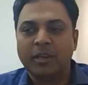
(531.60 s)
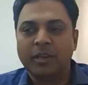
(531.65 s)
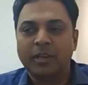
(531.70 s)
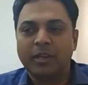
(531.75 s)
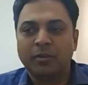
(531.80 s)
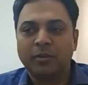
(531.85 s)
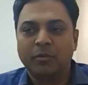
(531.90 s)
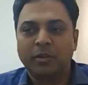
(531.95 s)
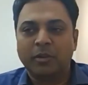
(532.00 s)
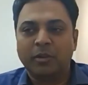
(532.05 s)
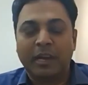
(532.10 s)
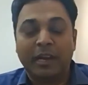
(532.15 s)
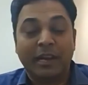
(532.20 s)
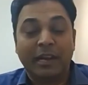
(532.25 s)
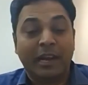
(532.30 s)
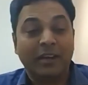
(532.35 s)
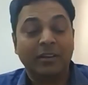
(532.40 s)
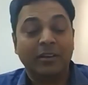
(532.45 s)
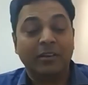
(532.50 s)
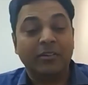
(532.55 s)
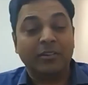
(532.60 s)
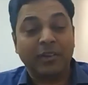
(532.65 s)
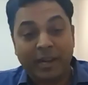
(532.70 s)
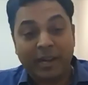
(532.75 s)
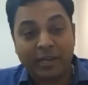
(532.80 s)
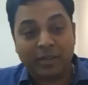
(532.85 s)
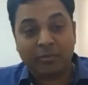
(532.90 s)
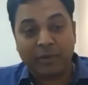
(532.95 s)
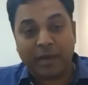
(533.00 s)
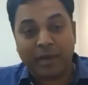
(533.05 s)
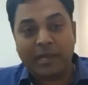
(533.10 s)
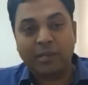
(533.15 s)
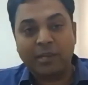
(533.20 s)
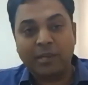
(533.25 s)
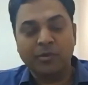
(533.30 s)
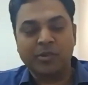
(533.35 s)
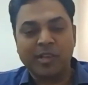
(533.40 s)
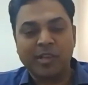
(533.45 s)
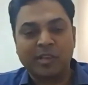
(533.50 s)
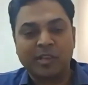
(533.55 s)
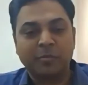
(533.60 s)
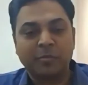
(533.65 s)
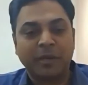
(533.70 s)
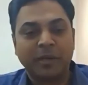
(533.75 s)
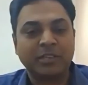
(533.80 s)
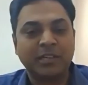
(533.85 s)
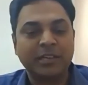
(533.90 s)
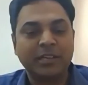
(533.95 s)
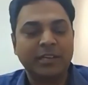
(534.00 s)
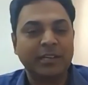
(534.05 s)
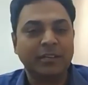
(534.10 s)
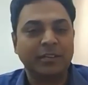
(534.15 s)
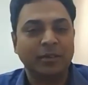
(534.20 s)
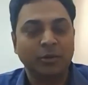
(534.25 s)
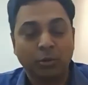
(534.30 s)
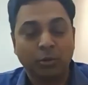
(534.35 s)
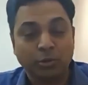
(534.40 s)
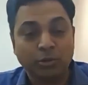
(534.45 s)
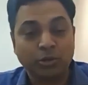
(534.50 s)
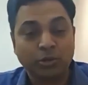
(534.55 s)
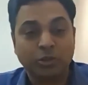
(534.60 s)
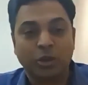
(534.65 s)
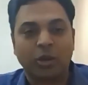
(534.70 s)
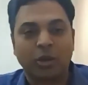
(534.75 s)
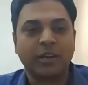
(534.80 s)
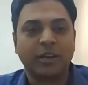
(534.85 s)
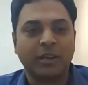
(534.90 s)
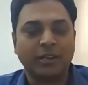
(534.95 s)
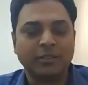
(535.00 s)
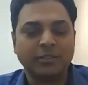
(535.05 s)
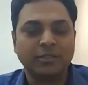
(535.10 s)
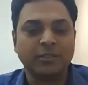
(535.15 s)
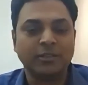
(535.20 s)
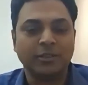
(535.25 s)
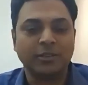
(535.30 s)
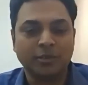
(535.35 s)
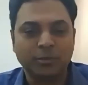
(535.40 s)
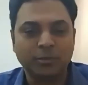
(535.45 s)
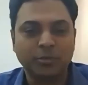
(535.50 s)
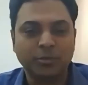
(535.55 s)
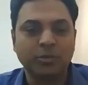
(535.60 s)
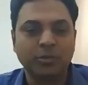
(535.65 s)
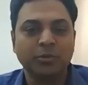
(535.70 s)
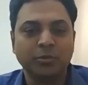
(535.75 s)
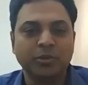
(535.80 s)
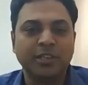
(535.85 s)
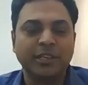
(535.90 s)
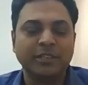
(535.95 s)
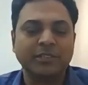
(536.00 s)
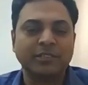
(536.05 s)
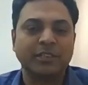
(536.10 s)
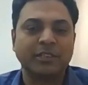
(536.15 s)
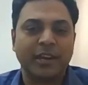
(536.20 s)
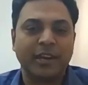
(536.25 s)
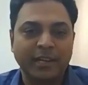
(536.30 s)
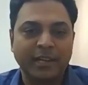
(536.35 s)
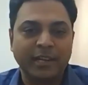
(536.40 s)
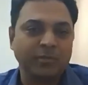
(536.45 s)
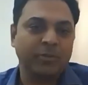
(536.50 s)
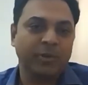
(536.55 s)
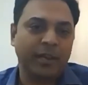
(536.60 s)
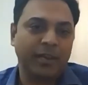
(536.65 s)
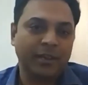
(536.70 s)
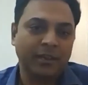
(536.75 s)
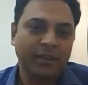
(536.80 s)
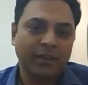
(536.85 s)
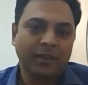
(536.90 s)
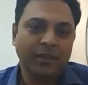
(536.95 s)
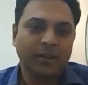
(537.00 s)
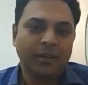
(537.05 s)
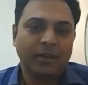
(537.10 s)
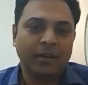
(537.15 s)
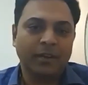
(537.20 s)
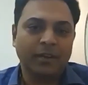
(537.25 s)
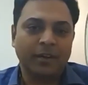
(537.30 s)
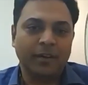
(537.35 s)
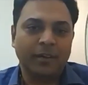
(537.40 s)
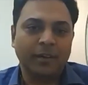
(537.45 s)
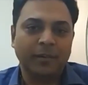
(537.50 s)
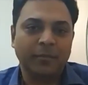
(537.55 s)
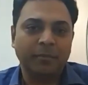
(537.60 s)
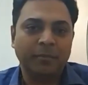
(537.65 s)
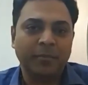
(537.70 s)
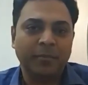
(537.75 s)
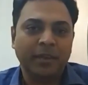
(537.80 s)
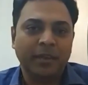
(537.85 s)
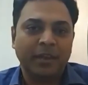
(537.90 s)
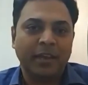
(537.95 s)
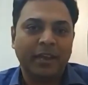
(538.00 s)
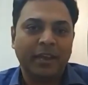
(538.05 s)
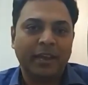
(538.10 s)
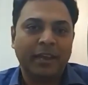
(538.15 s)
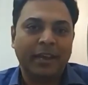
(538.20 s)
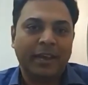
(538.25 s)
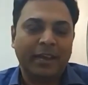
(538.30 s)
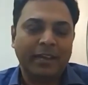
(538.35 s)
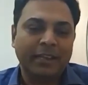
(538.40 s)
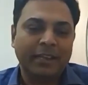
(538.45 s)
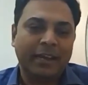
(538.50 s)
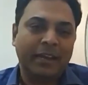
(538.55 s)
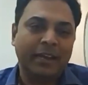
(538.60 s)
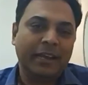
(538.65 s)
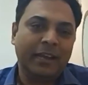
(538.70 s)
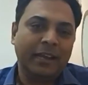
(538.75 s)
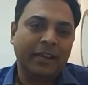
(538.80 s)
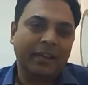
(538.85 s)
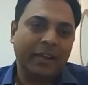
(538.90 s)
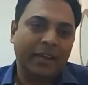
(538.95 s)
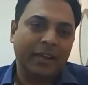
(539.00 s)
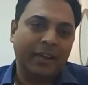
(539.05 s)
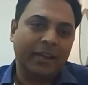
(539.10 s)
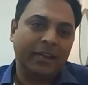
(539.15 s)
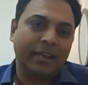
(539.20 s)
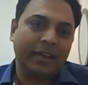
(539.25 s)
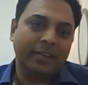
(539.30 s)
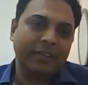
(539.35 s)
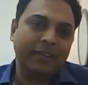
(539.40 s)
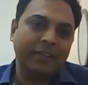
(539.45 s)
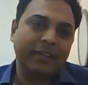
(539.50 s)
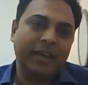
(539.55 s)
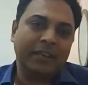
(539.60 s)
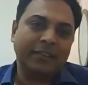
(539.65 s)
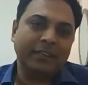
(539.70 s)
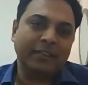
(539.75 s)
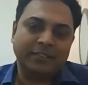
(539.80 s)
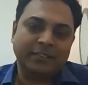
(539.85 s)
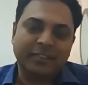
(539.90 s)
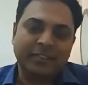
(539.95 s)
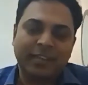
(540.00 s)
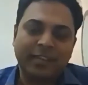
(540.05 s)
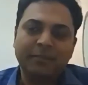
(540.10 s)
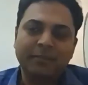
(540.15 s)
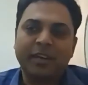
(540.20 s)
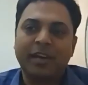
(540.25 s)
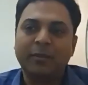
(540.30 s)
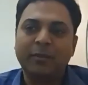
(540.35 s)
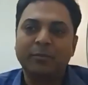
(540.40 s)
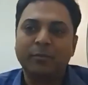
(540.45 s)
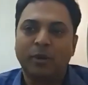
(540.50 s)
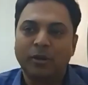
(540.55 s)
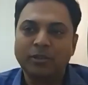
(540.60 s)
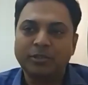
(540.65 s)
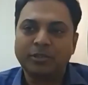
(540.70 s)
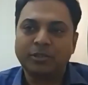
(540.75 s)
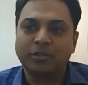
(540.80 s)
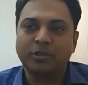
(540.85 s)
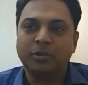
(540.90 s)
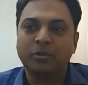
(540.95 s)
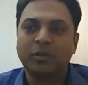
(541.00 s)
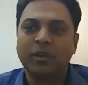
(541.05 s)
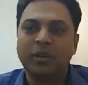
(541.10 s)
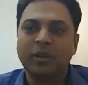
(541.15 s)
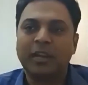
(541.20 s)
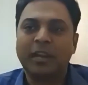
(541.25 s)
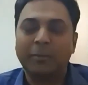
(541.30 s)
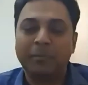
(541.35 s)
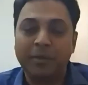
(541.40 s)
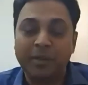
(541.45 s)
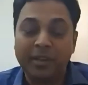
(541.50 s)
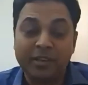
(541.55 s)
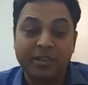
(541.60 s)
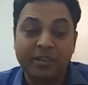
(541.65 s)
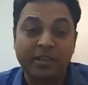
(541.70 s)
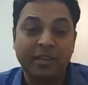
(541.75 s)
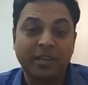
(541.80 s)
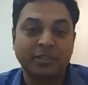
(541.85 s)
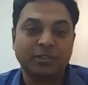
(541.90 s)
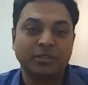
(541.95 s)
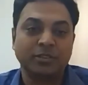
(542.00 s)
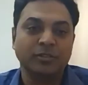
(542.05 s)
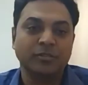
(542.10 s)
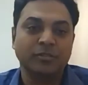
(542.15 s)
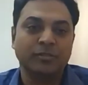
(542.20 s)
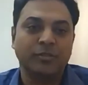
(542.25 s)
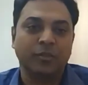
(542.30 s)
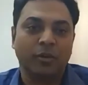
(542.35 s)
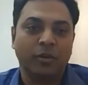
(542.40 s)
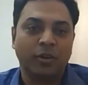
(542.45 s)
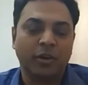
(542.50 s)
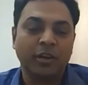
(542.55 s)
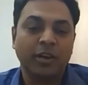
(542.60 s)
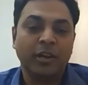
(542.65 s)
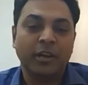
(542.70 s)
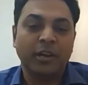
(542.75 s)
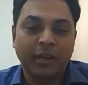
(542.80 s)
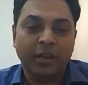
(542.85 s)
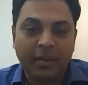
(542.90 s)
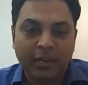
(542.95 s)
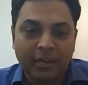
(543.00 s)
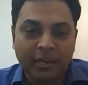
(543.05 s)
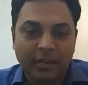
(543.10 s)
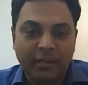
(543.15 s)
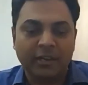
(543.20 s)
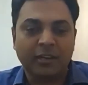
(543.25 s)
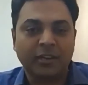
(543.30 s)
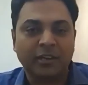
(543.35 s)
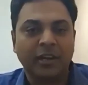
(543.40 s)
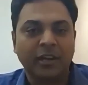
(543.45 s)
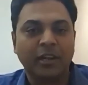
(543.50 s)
and right values, especially no shortcuts, do things the right way. And I think at the same time also an appreciation for Indian